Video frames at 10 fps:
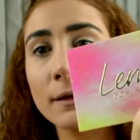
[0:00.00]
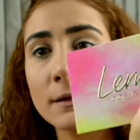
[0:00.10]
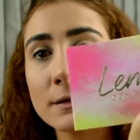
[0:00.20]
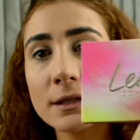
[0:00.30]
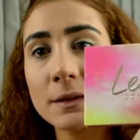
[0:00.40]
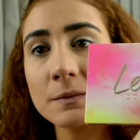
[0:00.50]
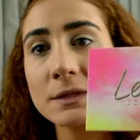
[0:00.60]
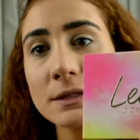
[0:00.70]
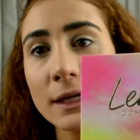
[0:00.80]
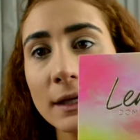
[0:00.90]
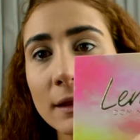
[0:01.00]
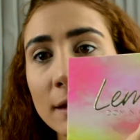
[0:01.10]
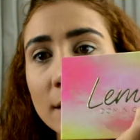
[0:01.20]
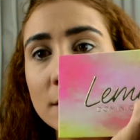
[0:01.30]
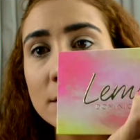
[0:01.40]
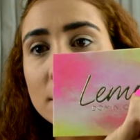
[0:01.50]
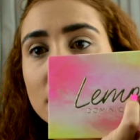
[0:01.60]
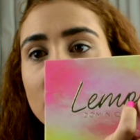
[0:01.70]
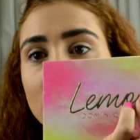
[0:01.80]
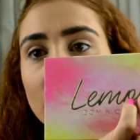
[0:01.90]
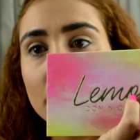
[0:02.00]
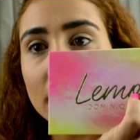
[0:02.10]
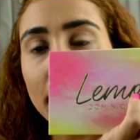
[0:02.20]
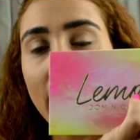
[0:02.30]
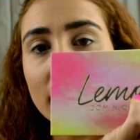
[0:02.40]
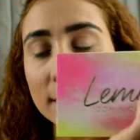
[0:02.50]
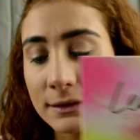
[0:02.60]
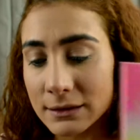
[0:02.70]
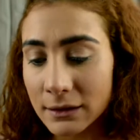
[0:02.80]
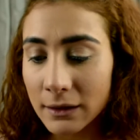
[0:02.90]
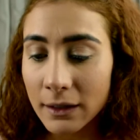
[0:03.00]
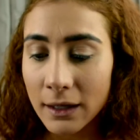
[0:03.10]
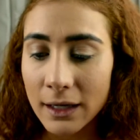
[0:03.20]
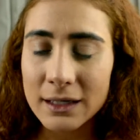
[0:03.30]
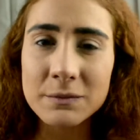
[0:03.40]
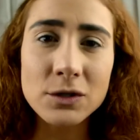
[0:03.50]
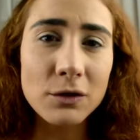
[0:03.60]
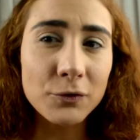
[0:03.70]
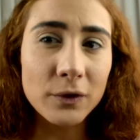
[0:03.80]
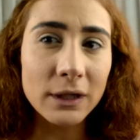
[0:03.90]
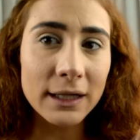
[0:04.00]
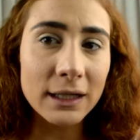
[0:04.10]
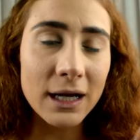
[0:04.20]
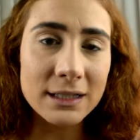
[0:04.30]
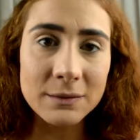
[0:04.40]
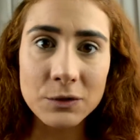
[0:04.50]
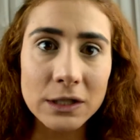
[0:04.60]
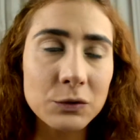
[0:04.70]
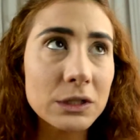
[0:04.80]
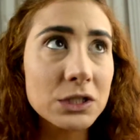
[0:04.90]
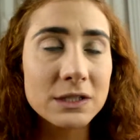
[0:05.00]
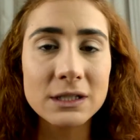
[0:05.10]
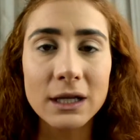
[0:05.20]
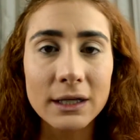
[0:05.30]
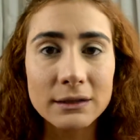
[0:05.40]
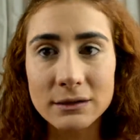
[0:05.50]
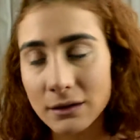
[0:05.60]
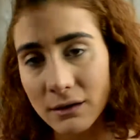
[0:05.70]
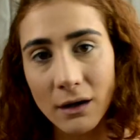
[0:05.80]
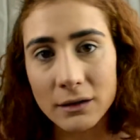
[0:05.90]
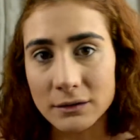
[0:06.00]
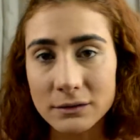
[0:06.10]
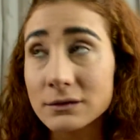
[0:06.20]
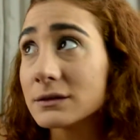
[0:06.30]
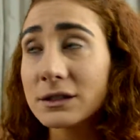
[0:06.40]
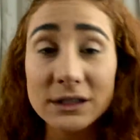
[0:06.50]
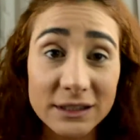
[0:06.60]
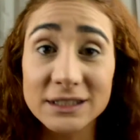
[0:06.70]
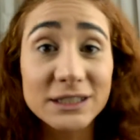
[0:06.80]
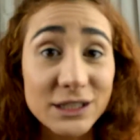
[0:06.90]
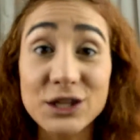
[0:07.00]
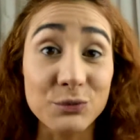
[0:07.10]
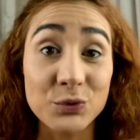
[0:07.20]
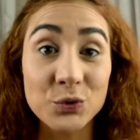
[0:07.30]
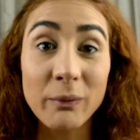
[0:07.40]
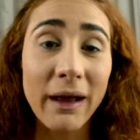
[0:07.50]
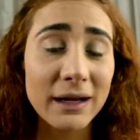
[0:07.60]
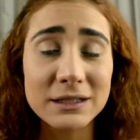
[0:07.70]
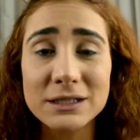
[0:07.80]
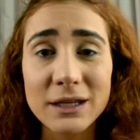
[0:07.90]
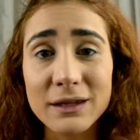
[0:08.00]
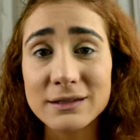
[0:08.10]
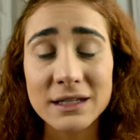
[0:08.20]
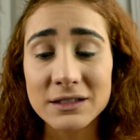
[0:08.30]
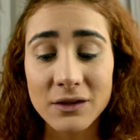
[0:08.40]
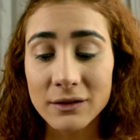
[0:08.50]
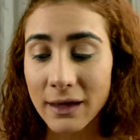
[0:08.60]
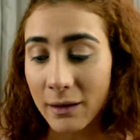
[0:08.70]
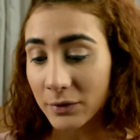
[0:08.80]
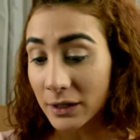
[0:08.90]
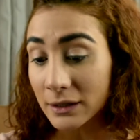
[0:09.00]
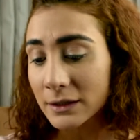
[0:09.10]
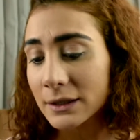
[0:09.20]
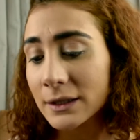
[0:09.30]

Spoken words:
This comes like this, Lemonade Palette. And I'm sorry for the lighting, guys. I'm trying to adjust the light on the room and the settings on the camera.